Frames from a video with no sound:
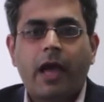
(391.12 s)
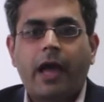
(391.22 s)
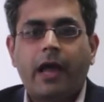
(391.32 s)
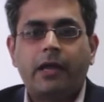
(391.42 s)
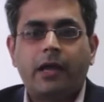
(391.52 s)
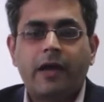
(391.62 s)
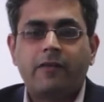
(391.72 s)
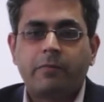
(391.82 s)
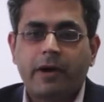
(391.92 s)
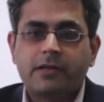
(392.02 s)
and I
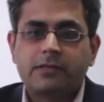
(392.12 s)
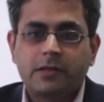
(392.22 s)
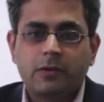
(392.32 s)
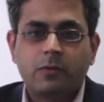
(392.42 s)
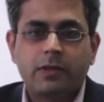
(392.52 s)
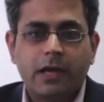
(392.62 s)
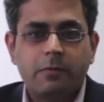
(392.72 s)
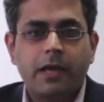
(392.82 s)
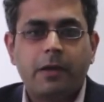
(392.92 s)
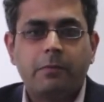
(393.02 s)
have a prior stint with
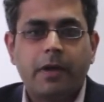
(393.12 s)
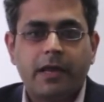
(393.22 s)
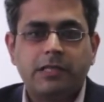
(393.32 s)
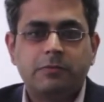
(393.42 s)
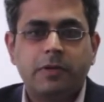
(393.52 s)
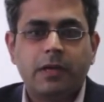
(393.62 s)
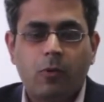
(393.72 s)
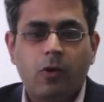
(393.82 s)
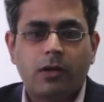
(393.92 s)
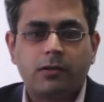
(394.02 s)
IBM and HP,
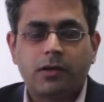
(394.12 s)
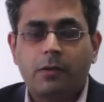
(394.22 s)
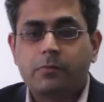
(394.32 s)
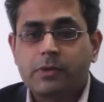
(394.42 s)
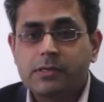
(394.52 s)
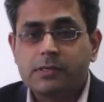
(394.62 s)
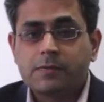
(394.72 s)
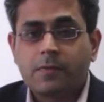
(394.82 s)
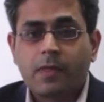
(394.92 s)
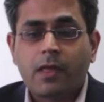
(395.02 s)
among other companies.
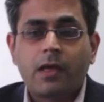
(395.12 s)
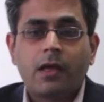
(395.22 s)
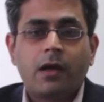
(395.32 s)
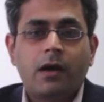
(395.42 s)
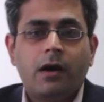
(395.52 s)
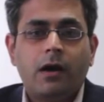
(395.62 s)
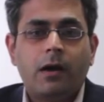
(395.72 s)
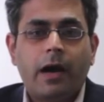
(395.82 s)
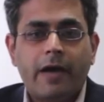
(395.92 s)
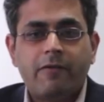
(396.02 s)

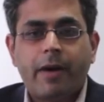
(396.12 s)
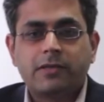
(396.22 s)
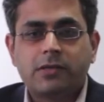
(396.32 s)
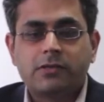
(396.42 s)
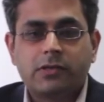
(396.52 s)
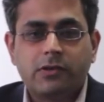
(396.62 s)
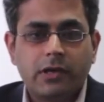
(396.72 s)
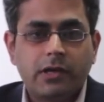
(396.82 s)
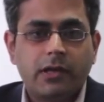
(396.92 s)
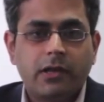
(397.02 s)
I have a bachelor's
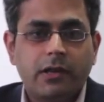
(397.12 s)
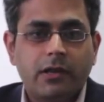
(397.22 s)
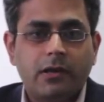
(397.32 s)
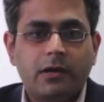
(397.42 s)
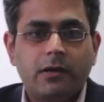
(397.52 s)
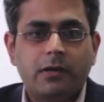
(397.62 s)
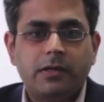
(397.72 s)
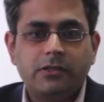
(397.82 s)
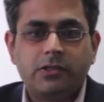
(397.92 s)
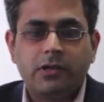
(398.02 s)
degree in
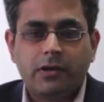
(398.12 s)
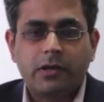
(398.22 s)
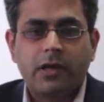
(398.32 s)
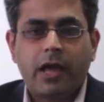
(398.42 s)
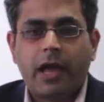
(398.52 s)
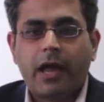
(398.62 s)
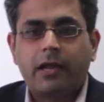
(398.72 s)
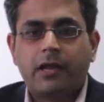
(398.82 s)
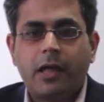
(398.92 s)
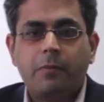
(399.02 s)
engineering
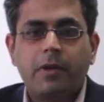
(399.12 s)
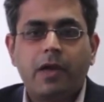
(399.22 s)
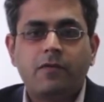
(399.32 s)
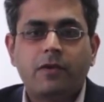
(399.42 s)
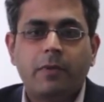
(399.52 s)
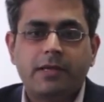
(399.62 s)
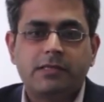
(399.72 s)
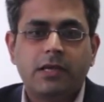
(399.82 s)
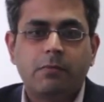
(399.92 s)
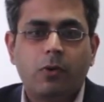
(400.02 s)
and an MBA from
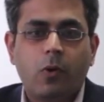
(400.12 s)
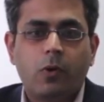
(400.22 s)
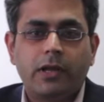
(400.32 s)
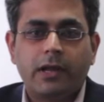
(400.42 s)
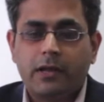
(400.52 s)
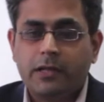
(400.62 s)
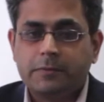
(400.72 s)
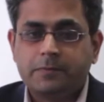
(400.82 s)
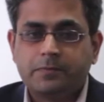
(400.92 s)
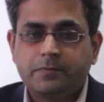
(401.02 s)
SDA Bocconi, Italy.